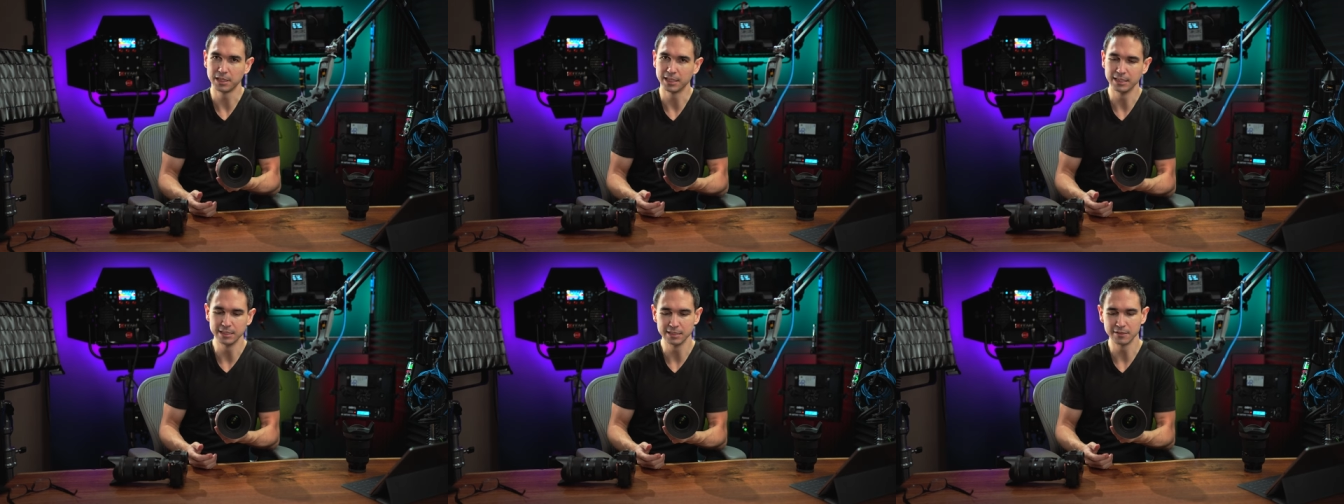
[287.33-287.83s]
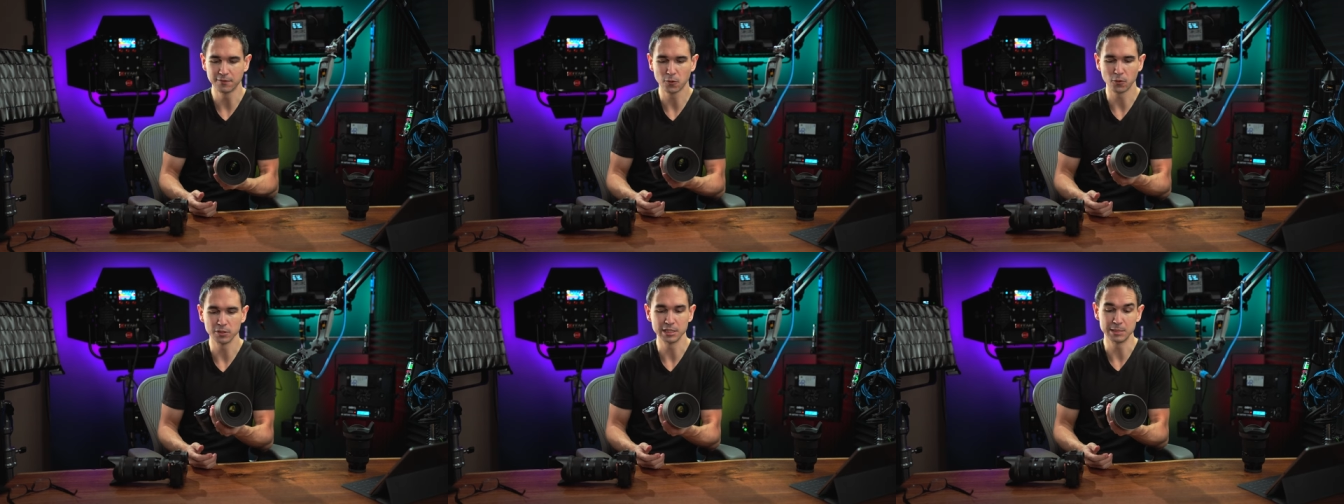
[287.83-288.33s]
because of
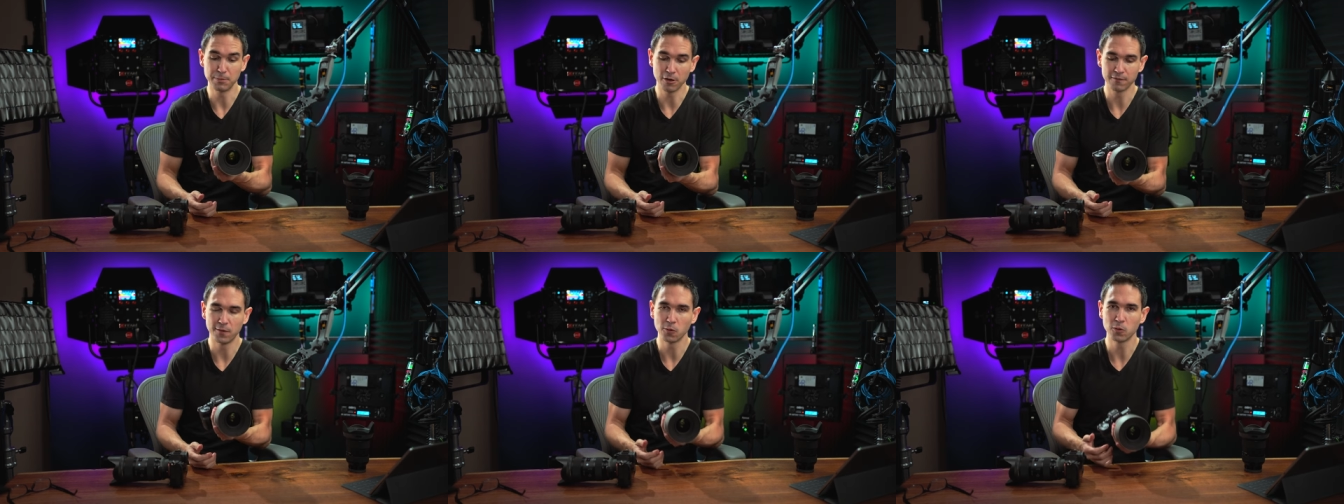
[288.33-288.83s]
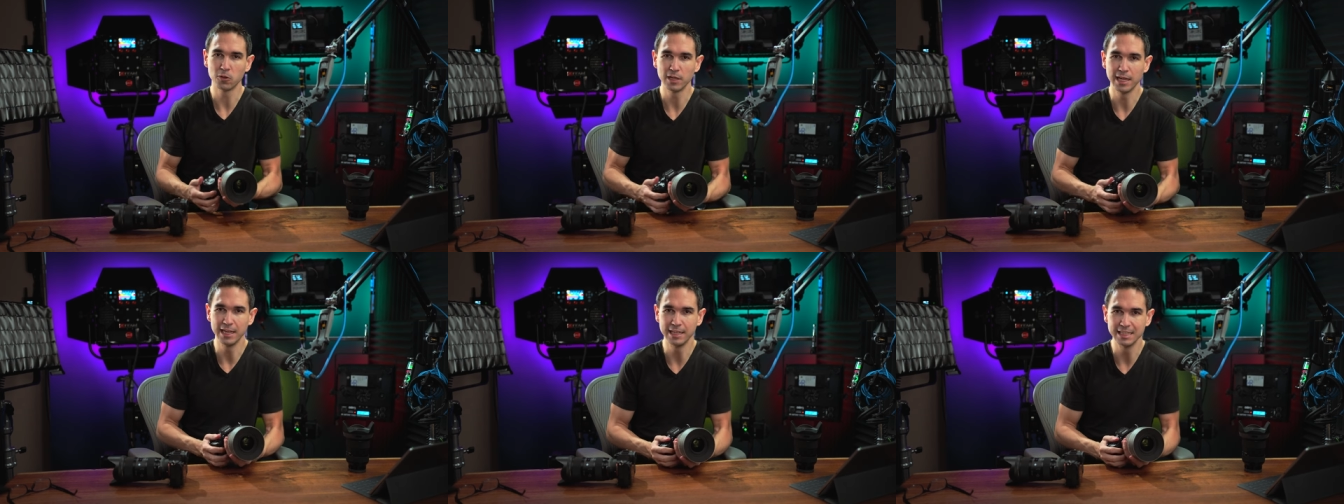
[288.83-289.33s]
course it's parfocal
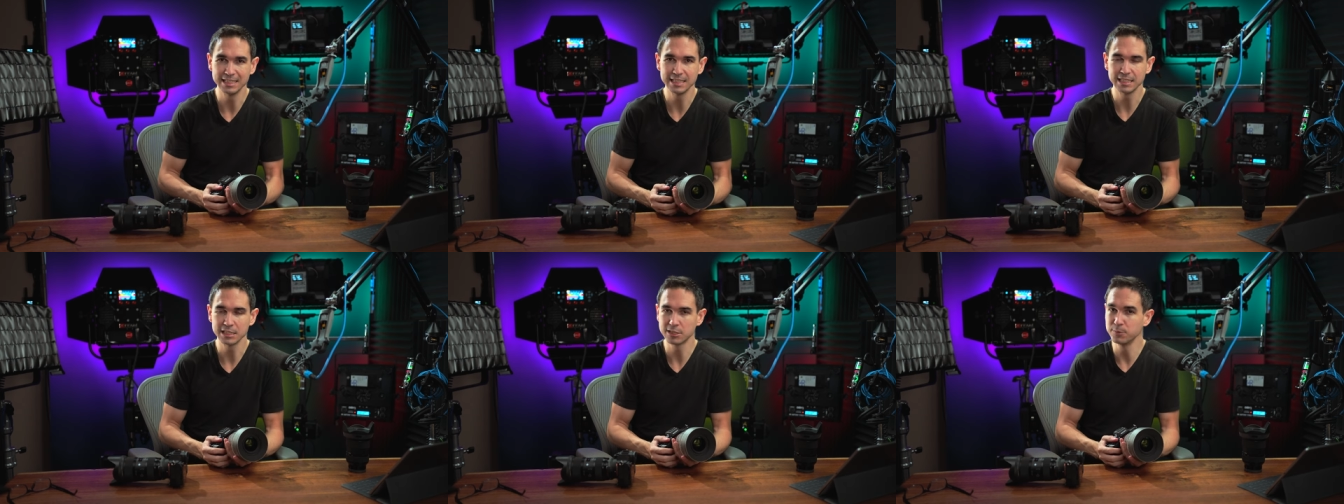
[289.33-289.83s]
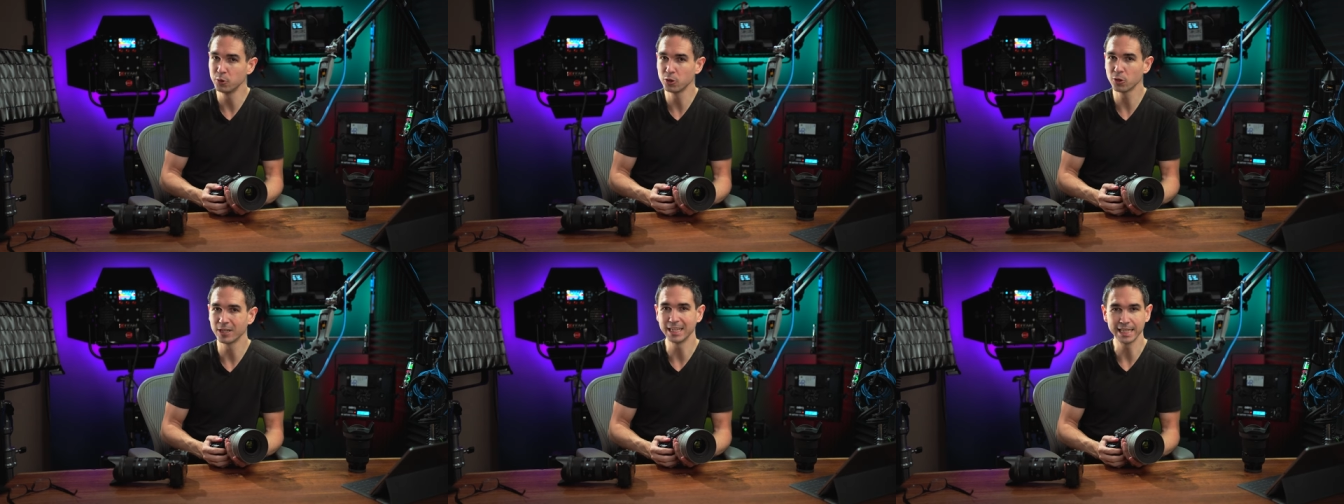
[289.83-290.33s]
and it's
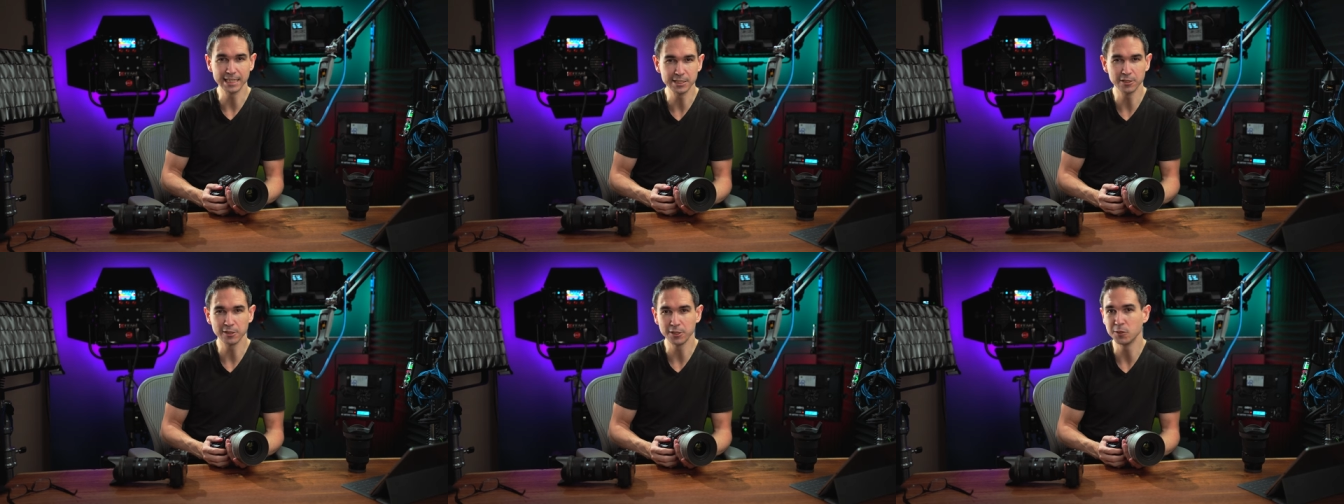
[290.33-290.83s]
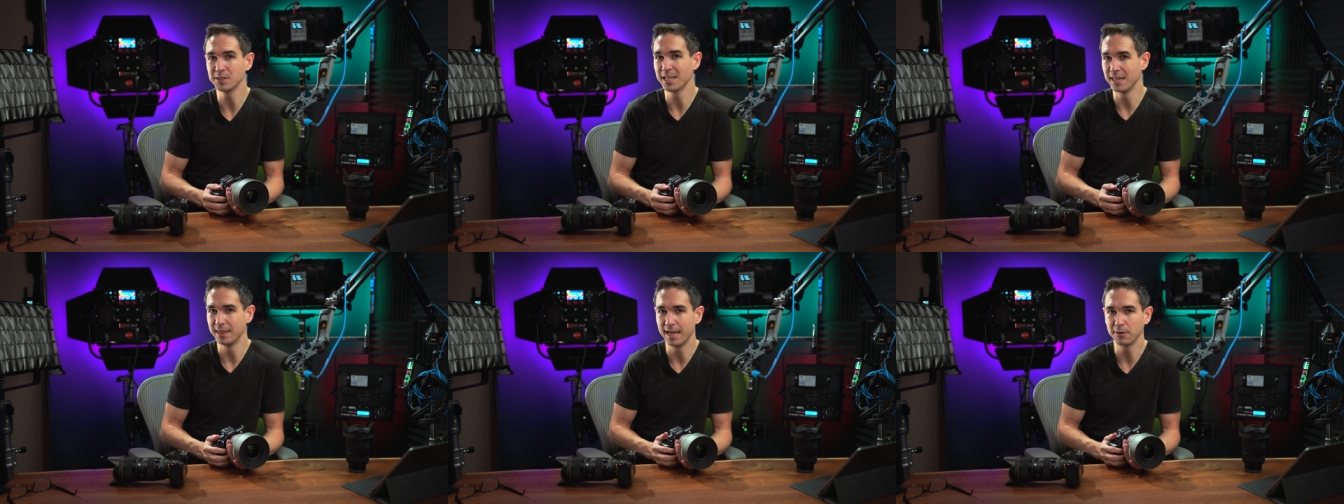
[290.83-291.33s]
smoother and easier to use
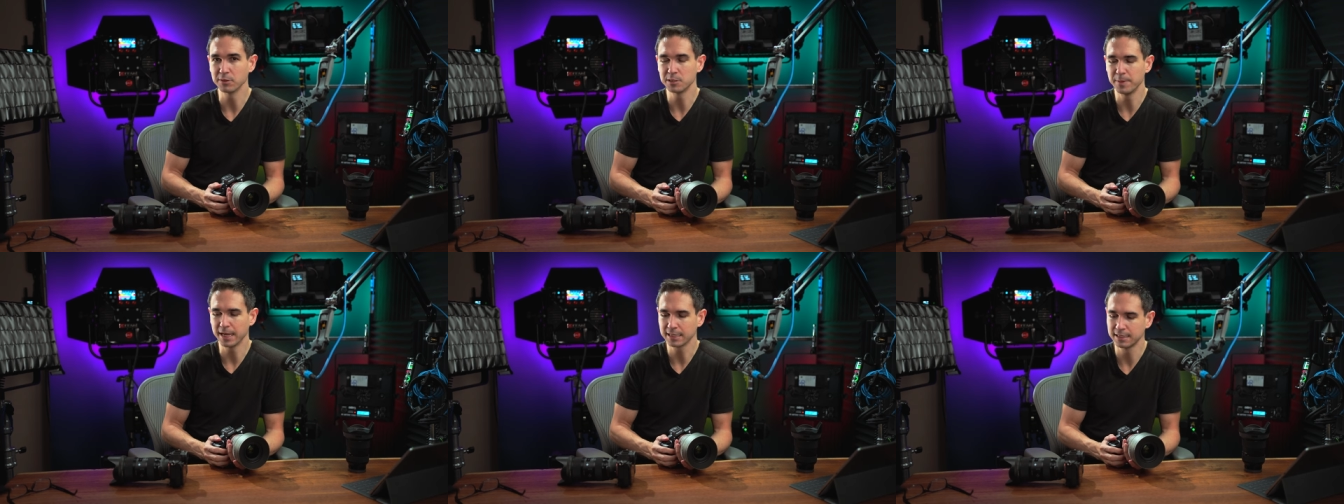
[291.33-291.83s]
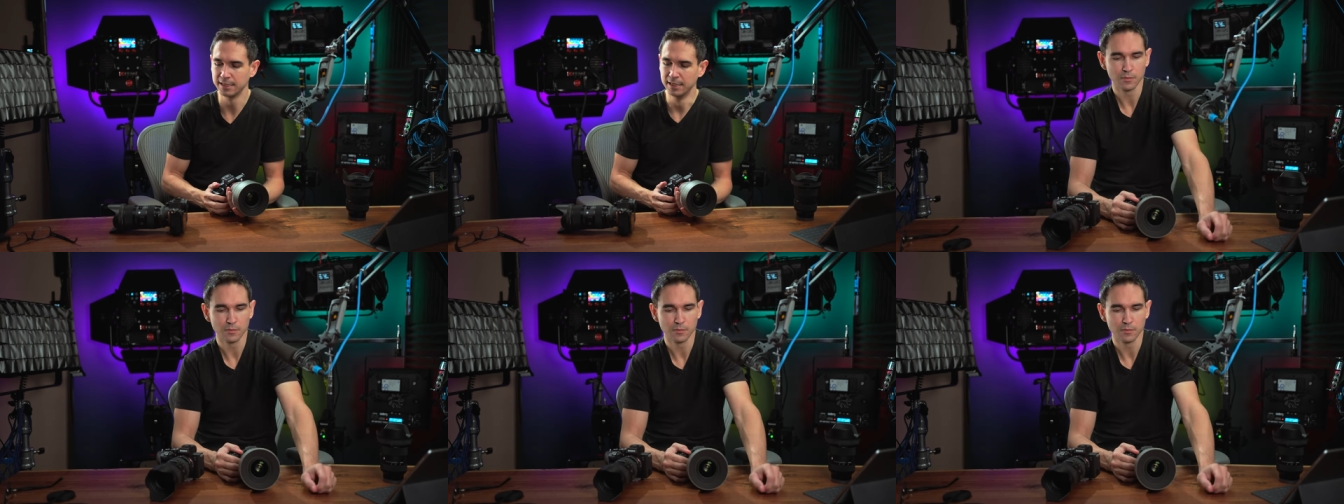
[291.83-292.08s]
in that respect.